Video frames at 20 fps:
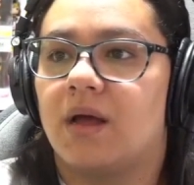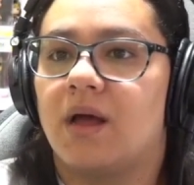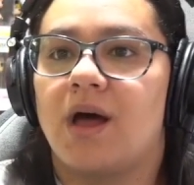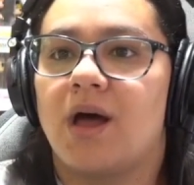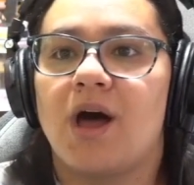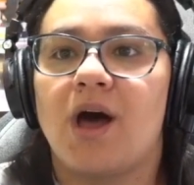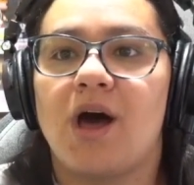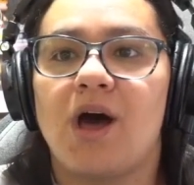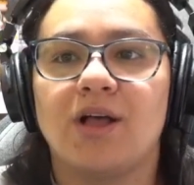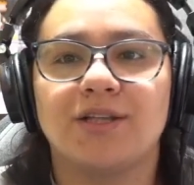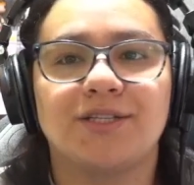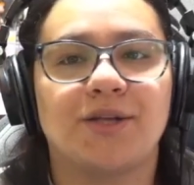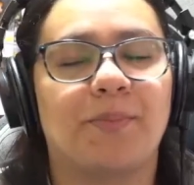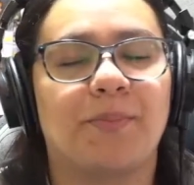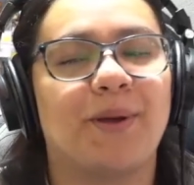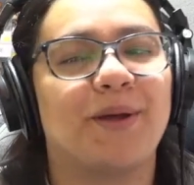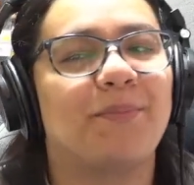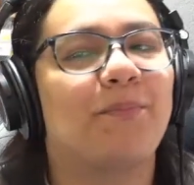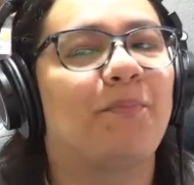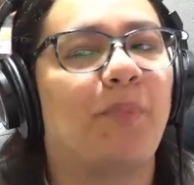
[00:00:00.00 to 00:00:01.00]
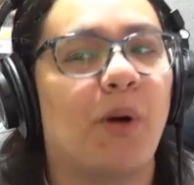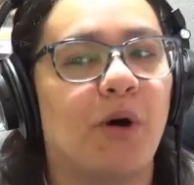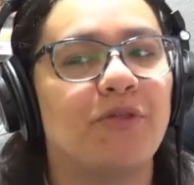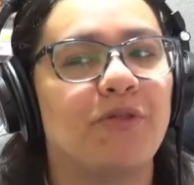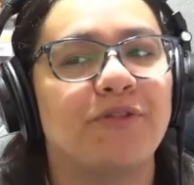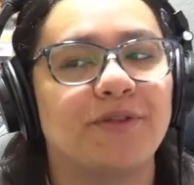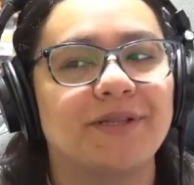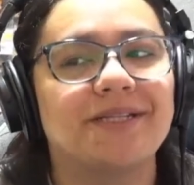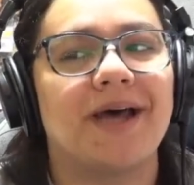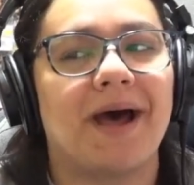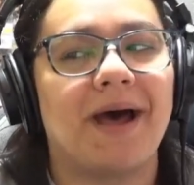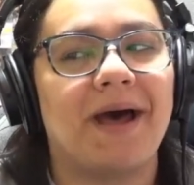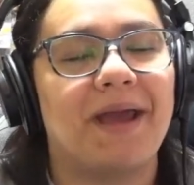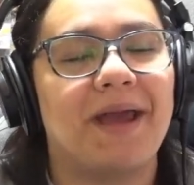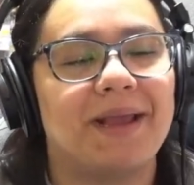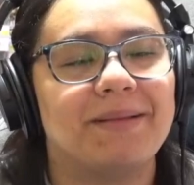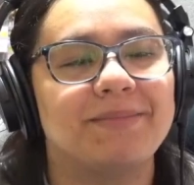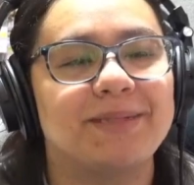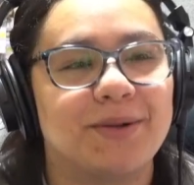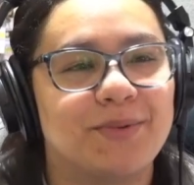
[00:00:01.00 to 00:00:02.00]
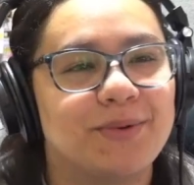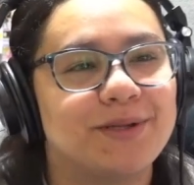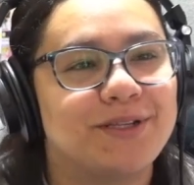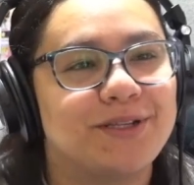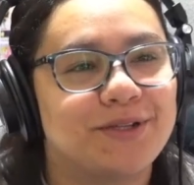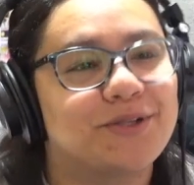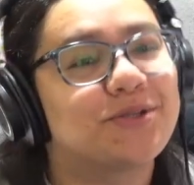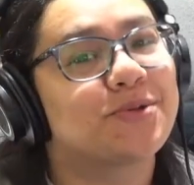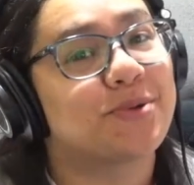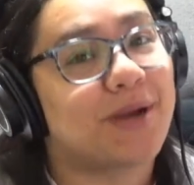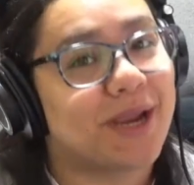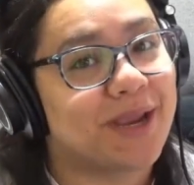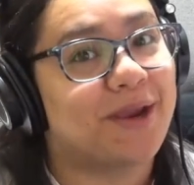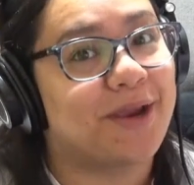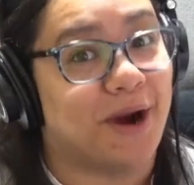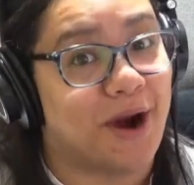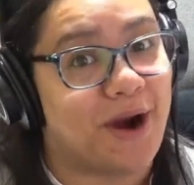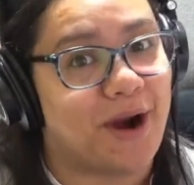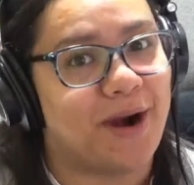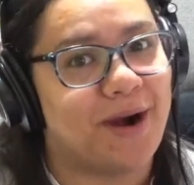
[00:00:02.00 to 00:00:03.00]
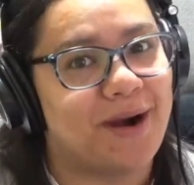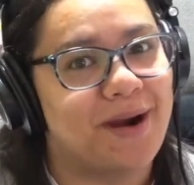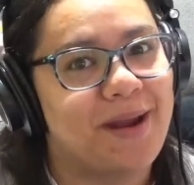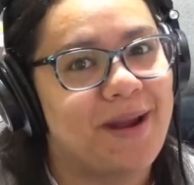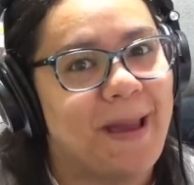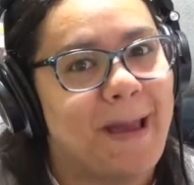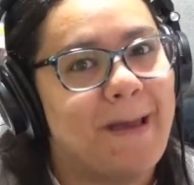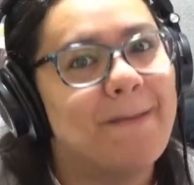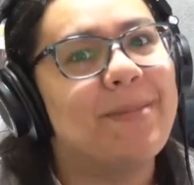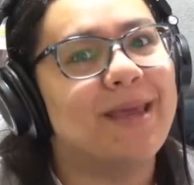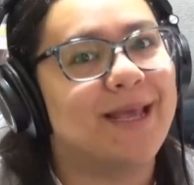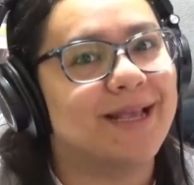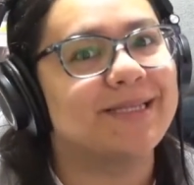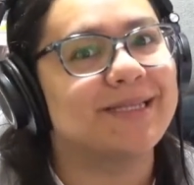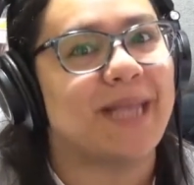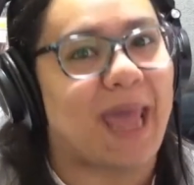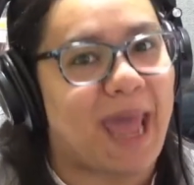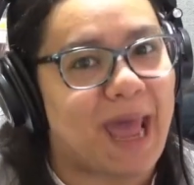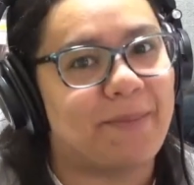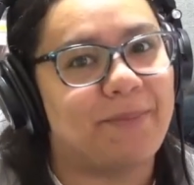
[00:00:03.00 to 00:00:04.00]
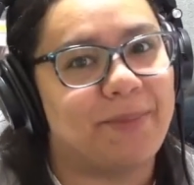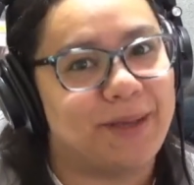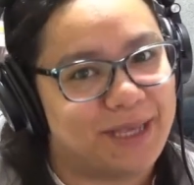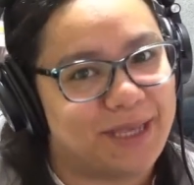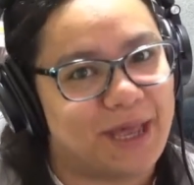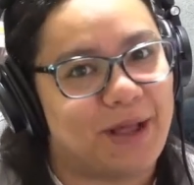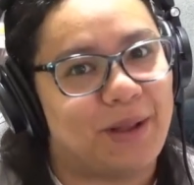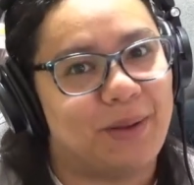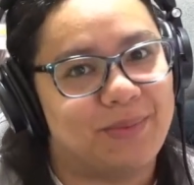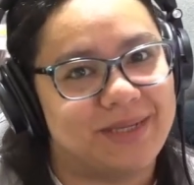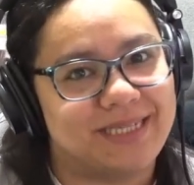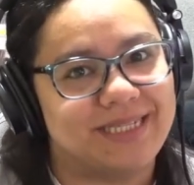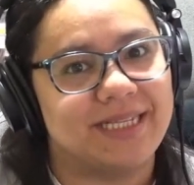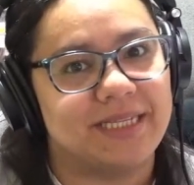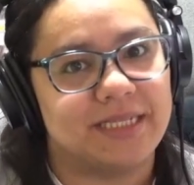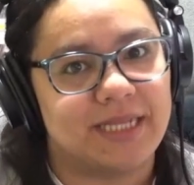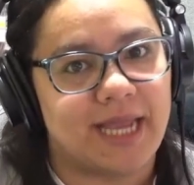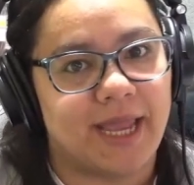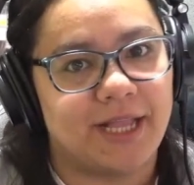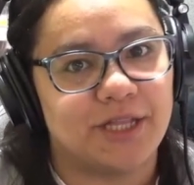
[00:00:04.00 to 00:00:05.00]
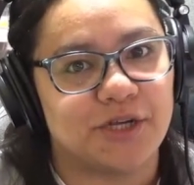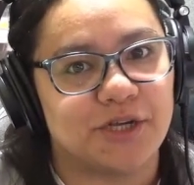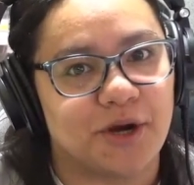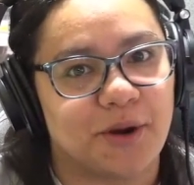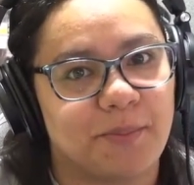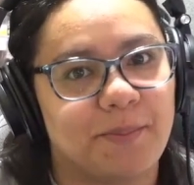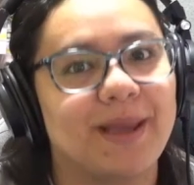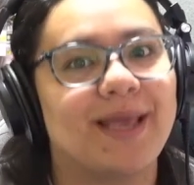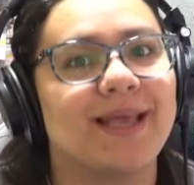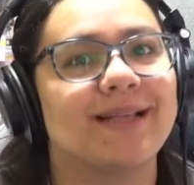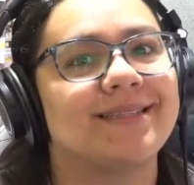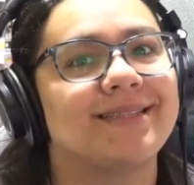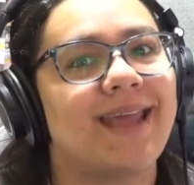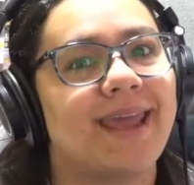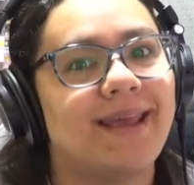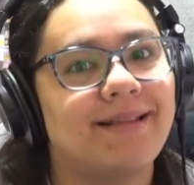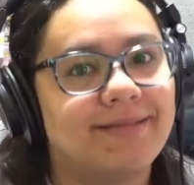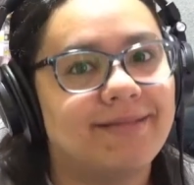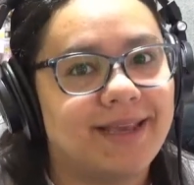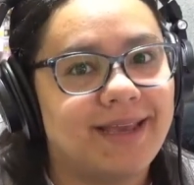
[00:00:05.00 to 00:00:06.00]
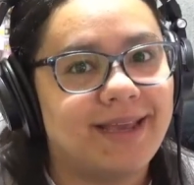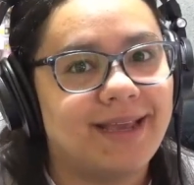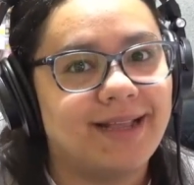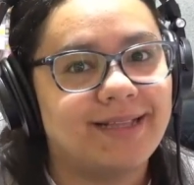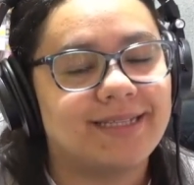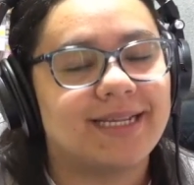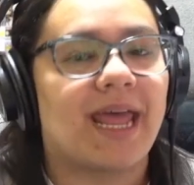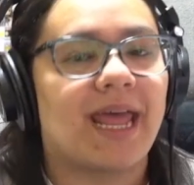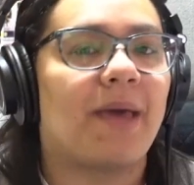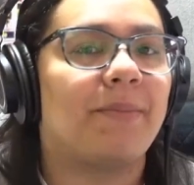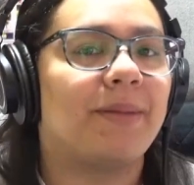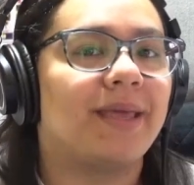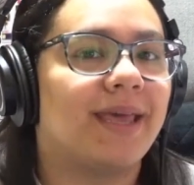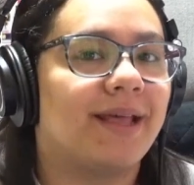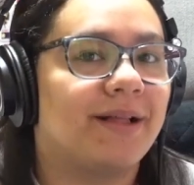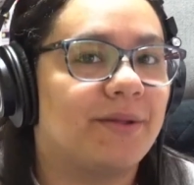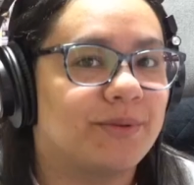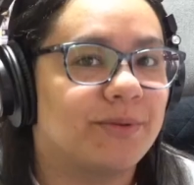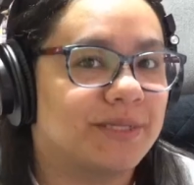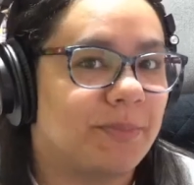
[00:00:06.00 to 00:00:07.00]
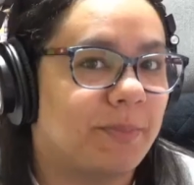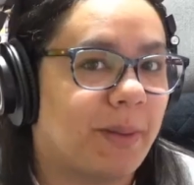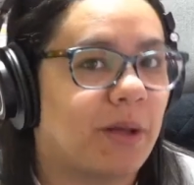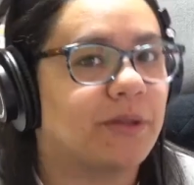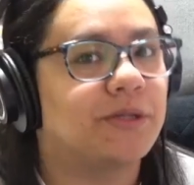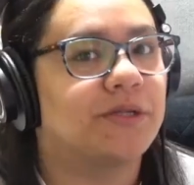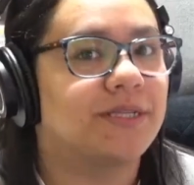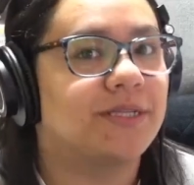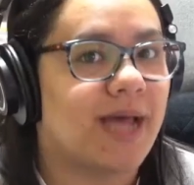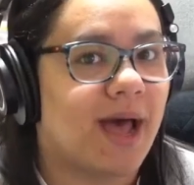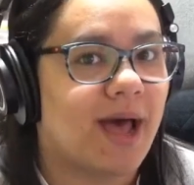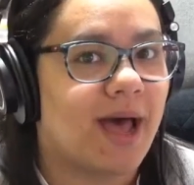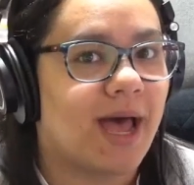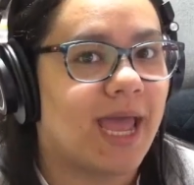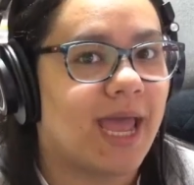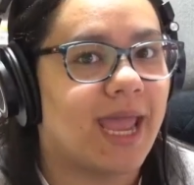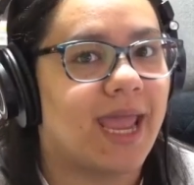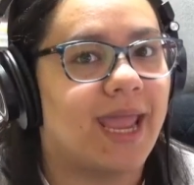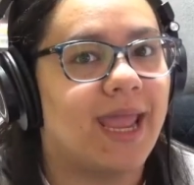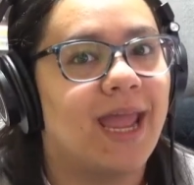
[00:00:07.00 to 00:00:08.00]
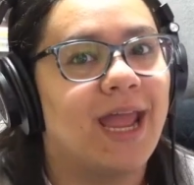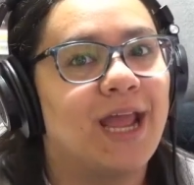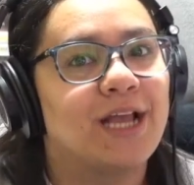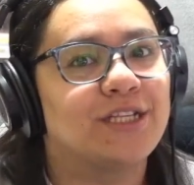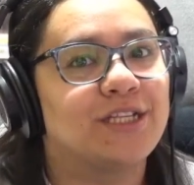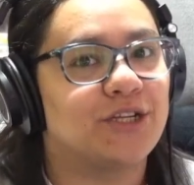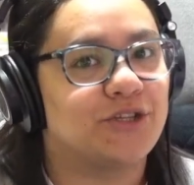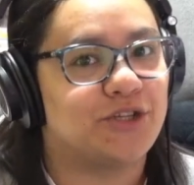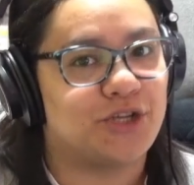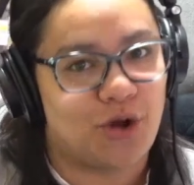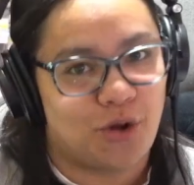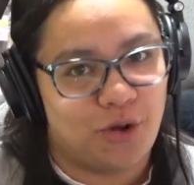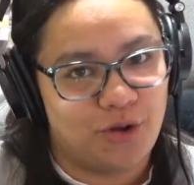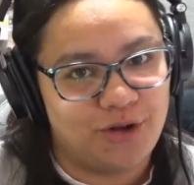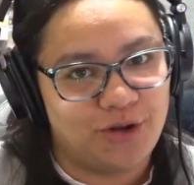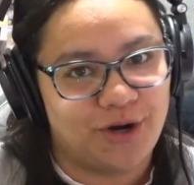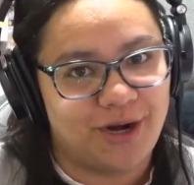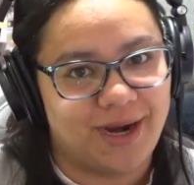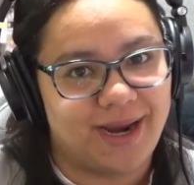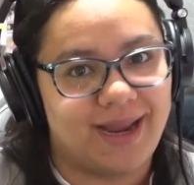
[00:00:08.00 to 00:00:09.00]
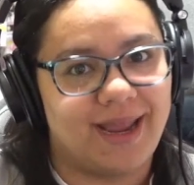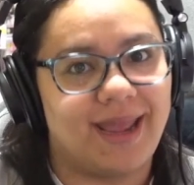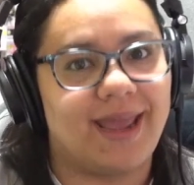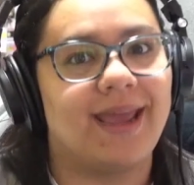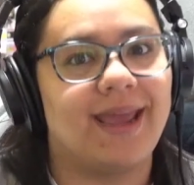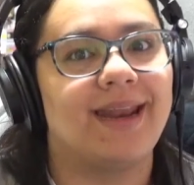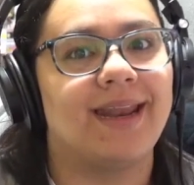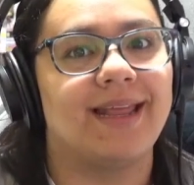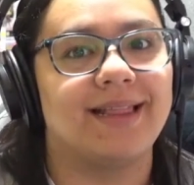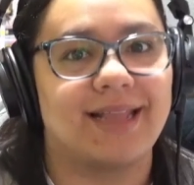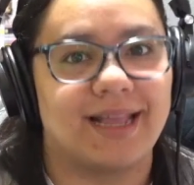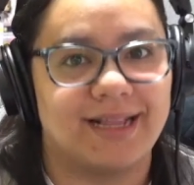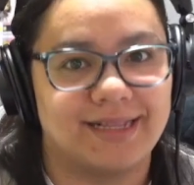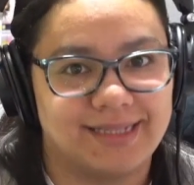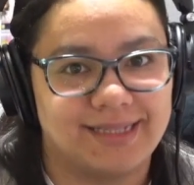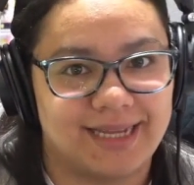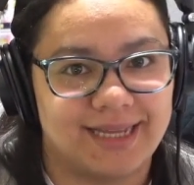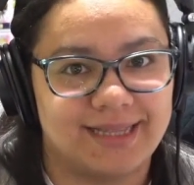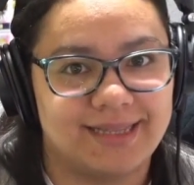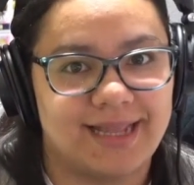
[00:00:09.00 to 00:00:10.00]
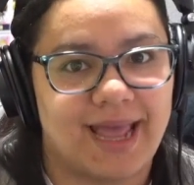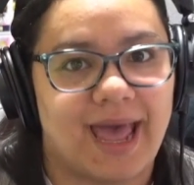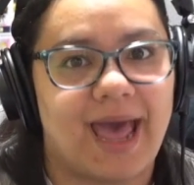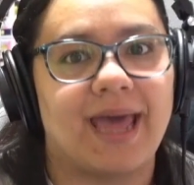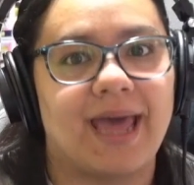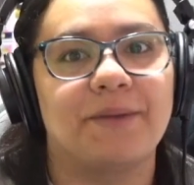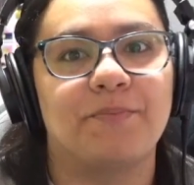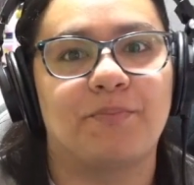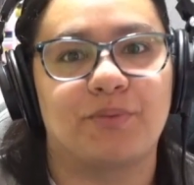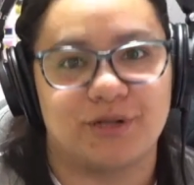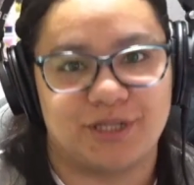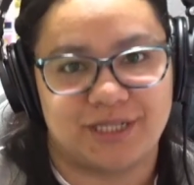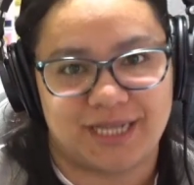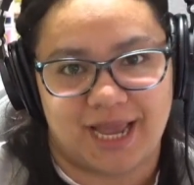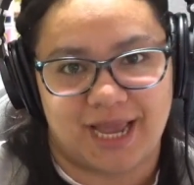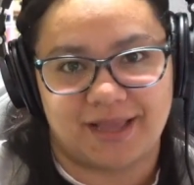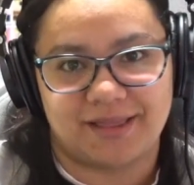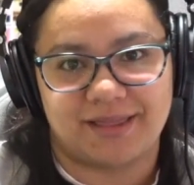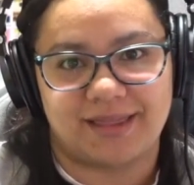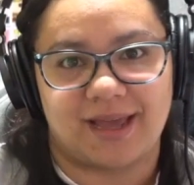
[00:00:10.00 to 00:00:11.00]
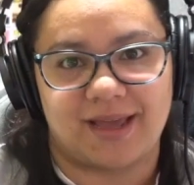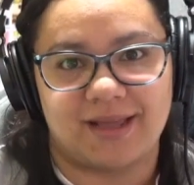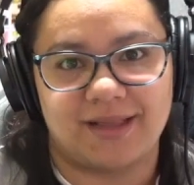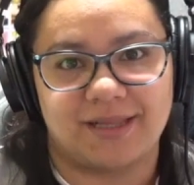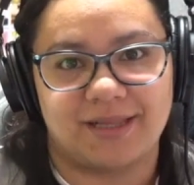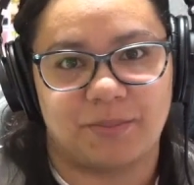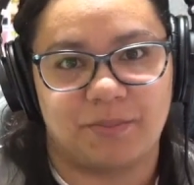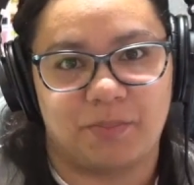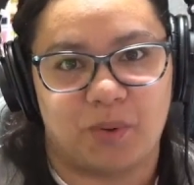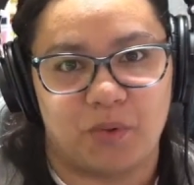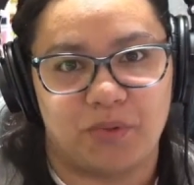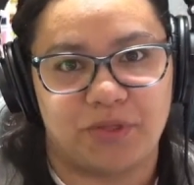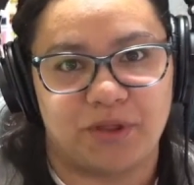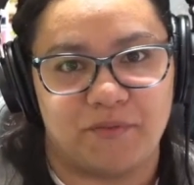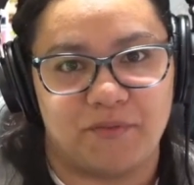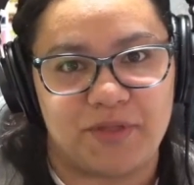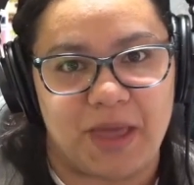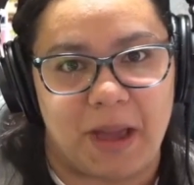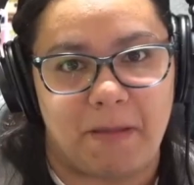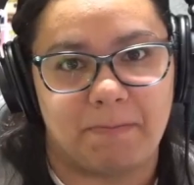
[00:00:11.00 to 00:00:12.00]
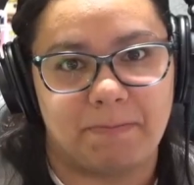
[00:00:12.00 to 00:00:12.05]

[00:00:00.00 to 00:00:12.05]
Oh, so but both times it was Trigger because Abigail was in danger. Because they linked and Abigail was about to die. So she held her hand and then did that and protect the both of them.